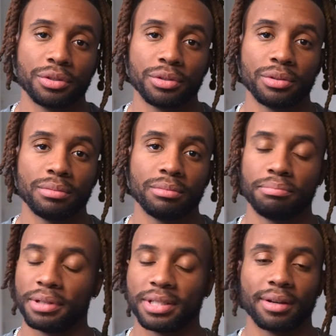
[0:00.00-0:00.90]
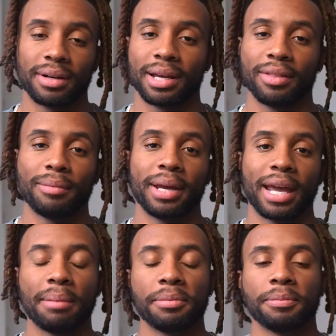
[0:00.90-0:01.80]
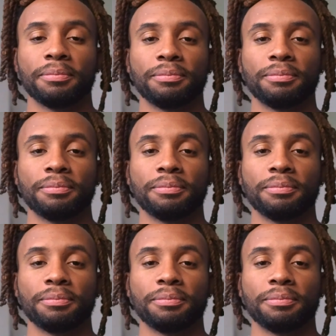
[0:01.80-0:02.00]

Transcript: to put this all together and make it happen.